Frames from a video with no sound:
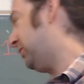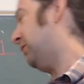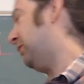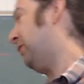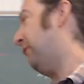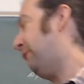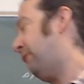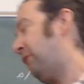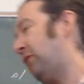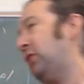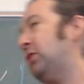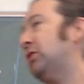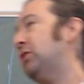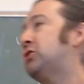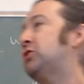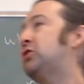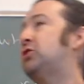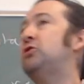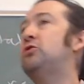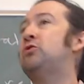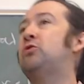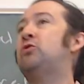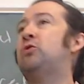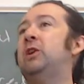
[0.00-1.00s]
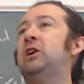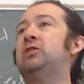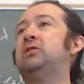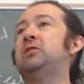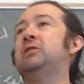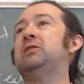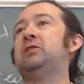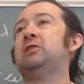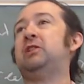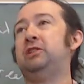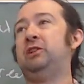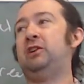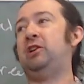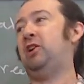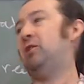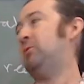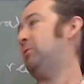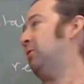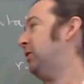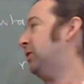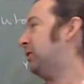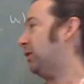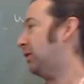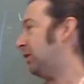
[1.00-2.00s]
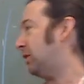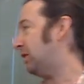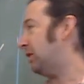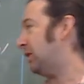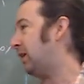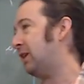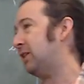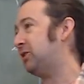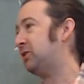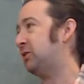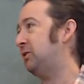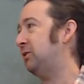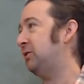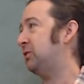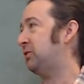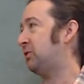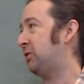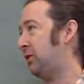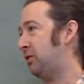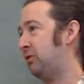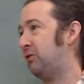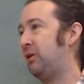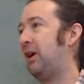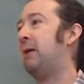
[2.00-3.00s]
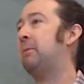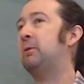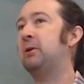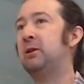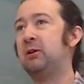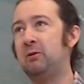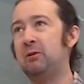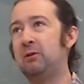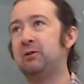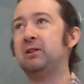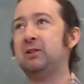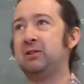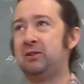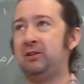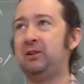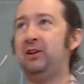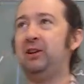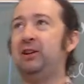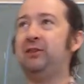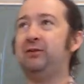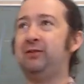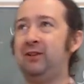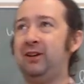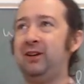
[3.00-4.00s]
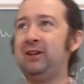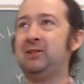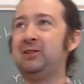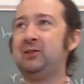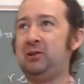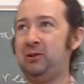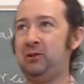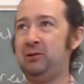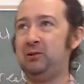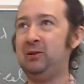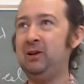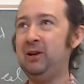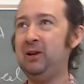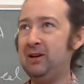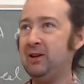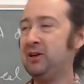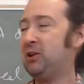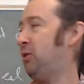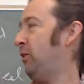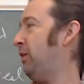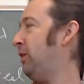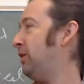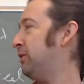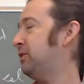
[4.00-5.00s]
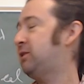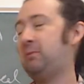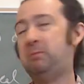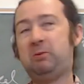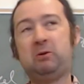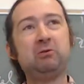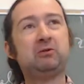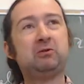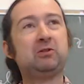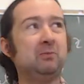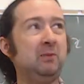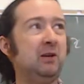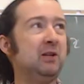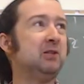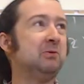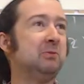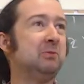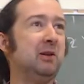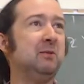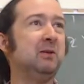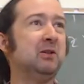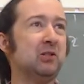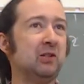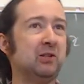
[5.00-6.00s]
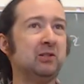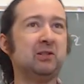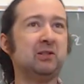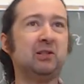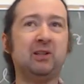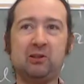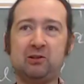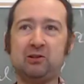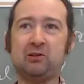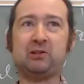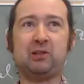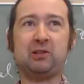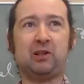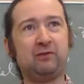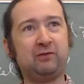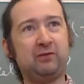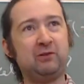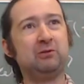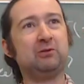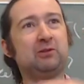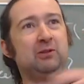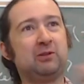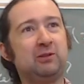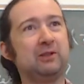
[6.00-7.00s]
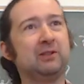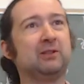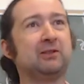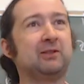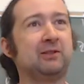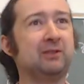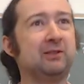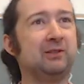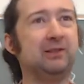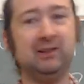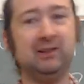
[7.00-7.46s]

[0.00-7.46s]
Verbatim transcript: The first two questions on the homework are going to ask you to start grappling with this stuff, right? So go ahead and compute some images and get yourself used to this.